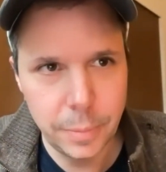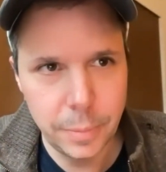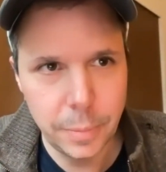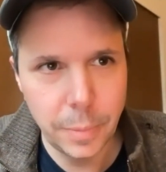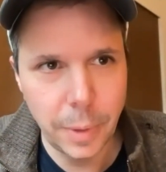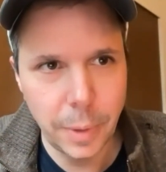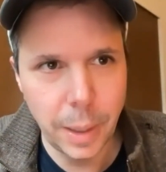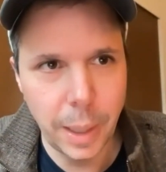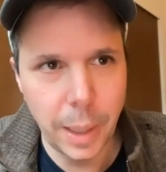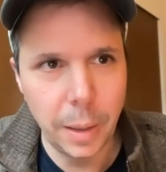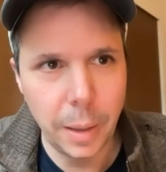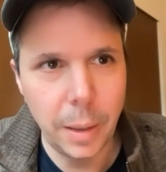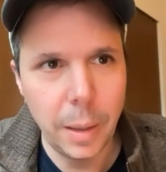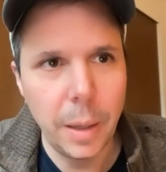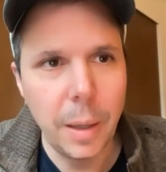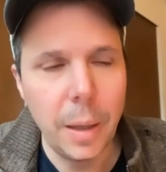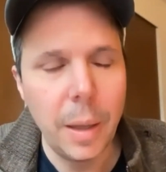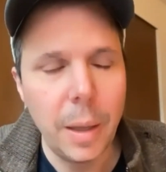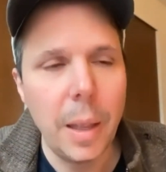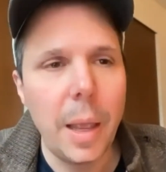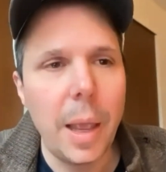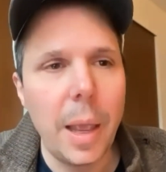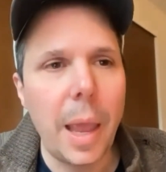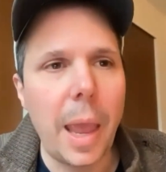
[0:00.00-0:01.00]
right?
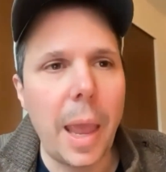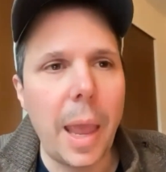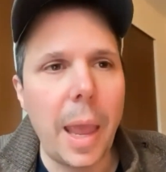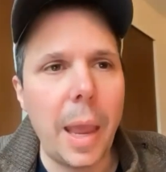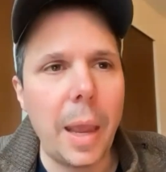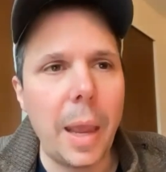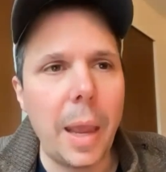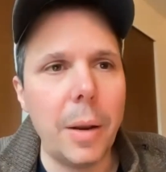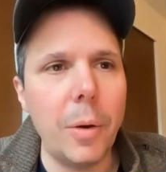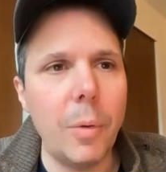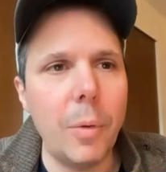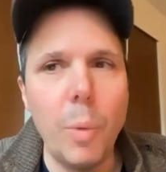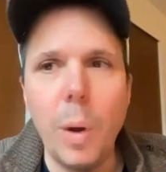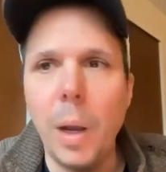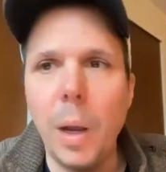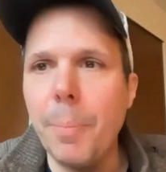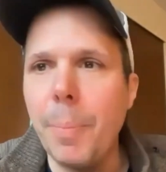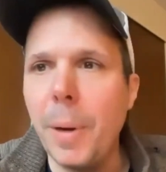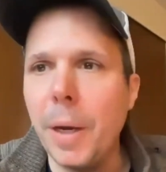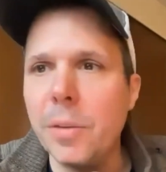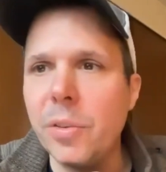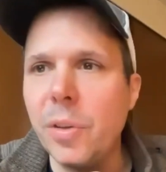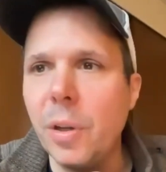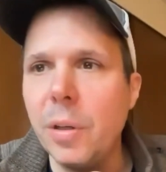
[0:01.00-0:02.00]
And what
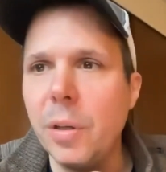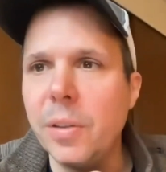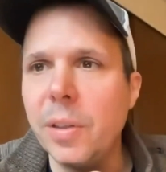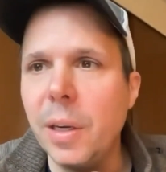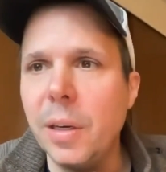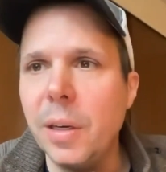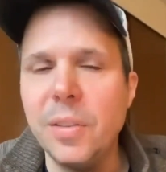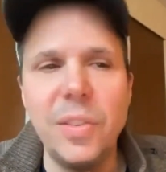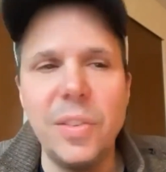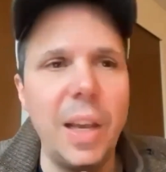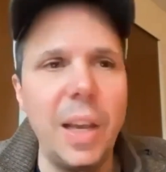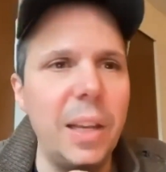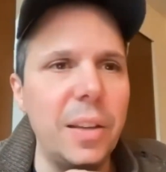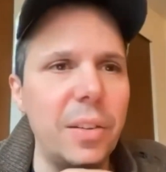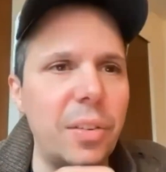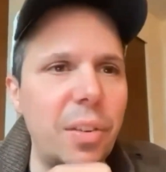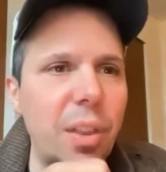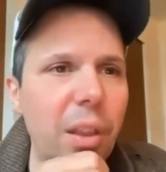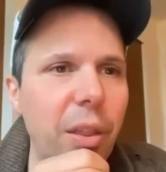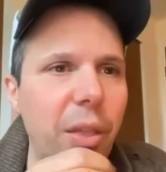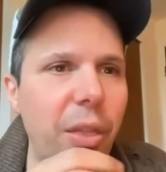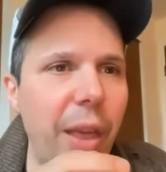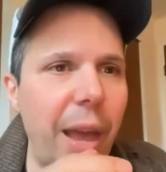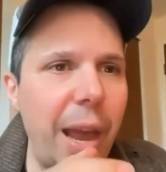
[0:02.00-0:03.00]
Bergson is going to say is
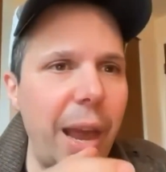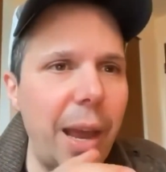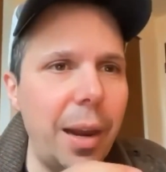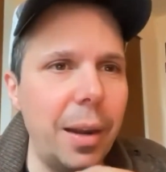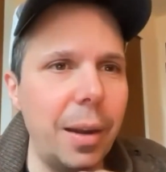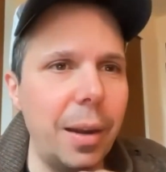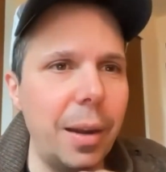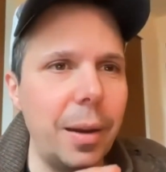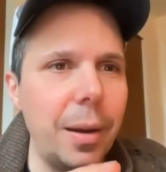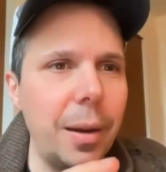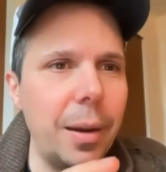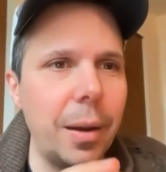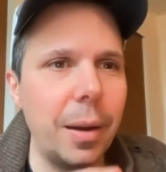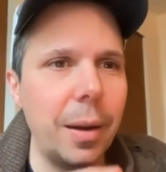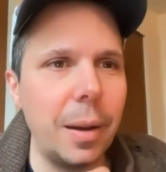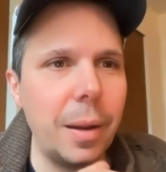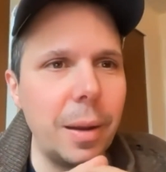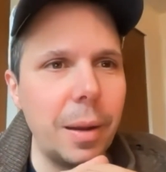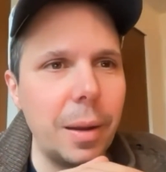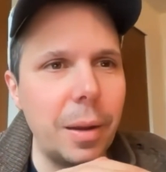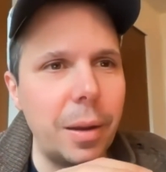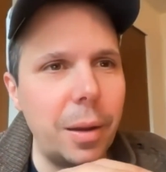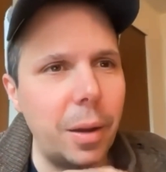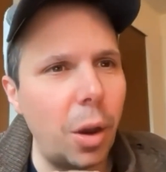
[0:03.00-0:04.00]
that that
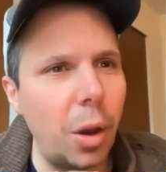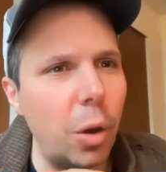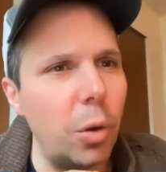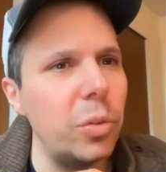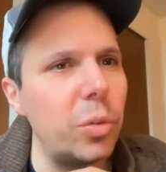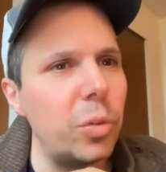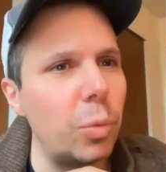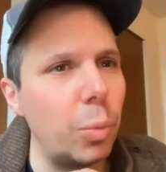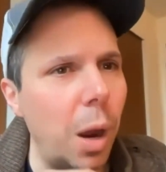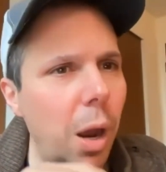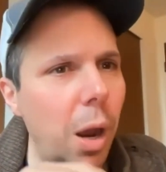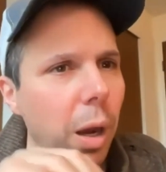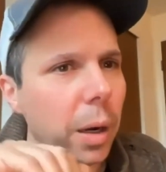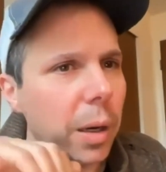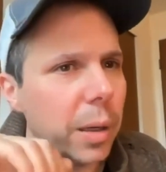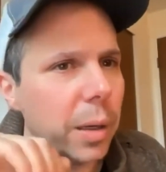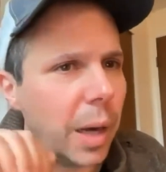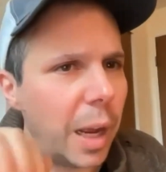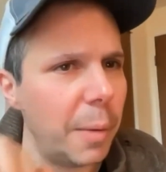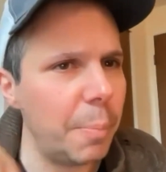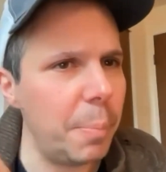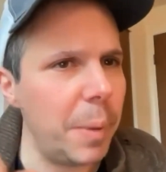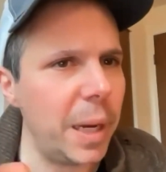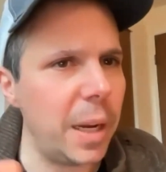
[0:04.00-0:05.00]
goes wrong,
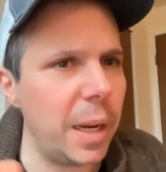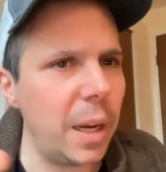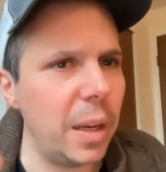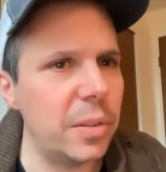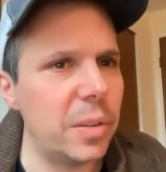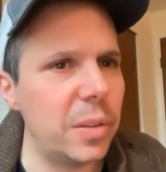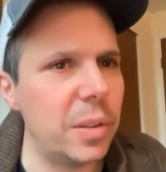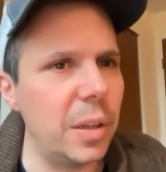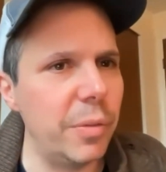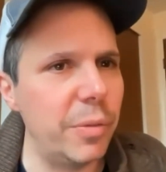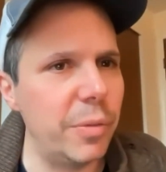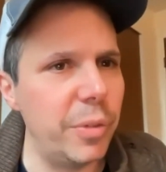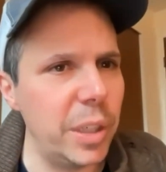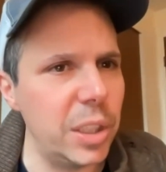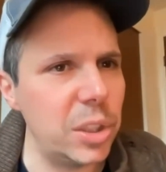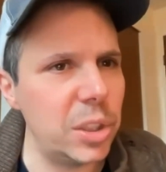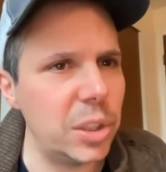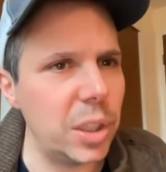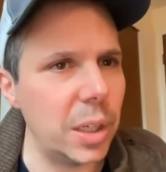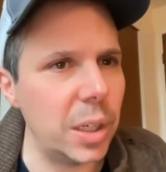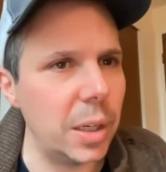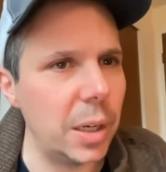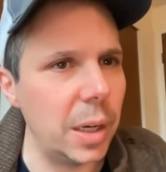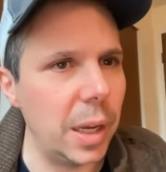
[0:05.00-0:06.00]
not because
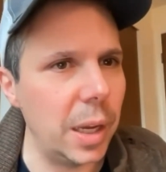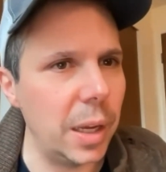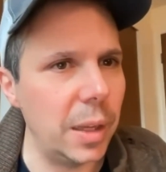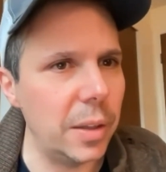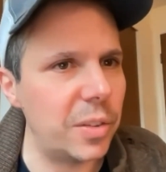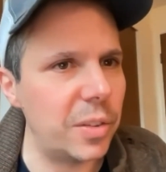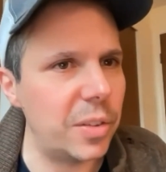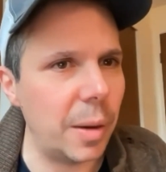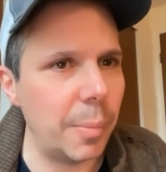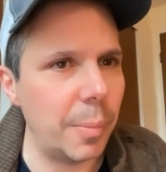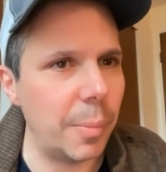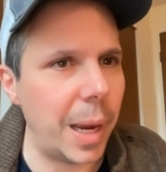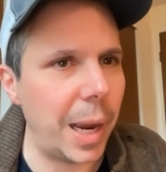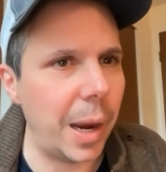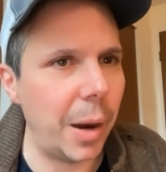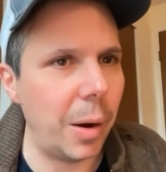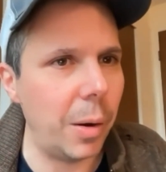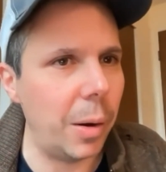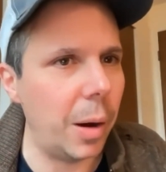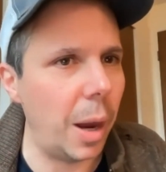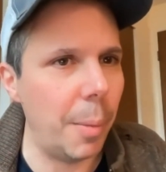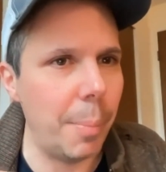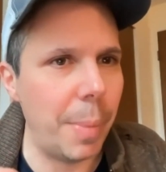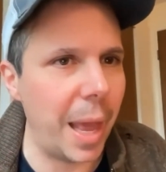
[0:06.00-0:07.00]
division is
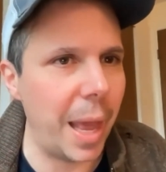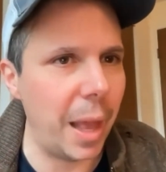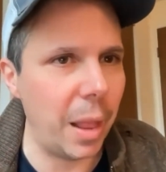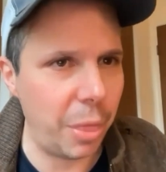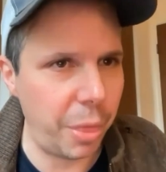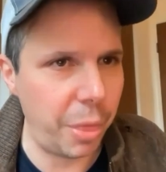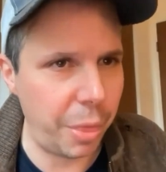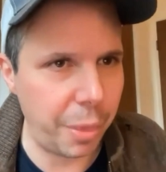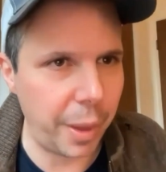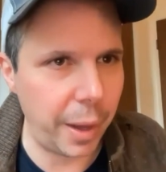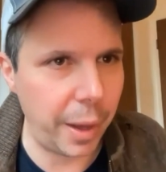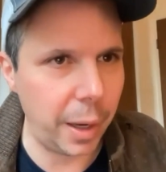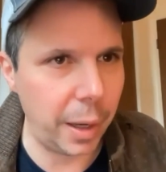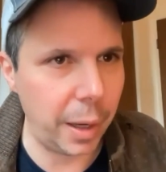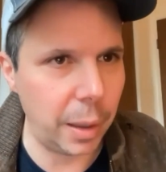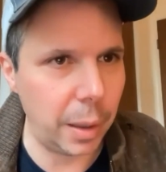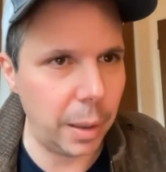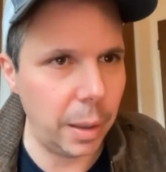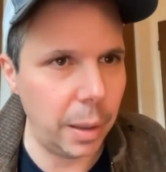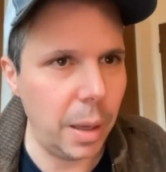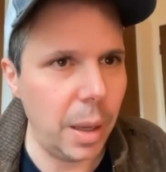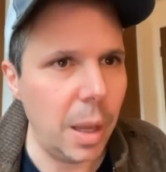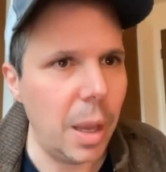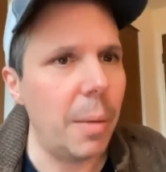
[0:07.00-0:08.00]
somehow a bad thing,
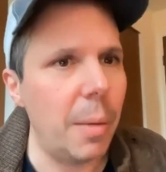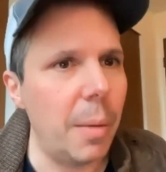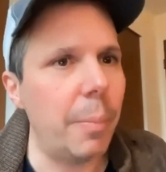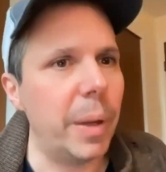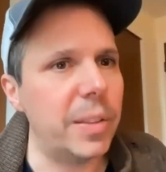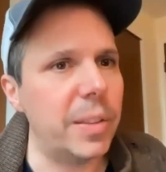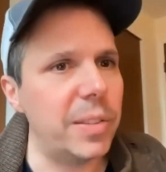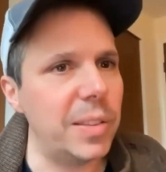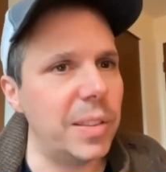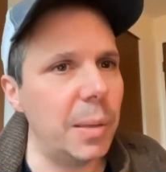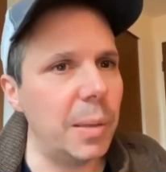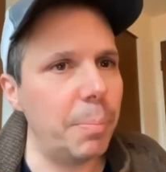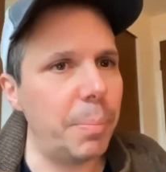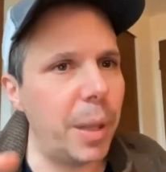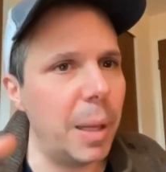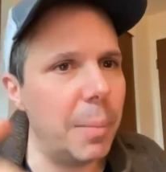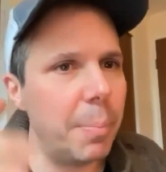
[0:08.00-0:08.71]
but simply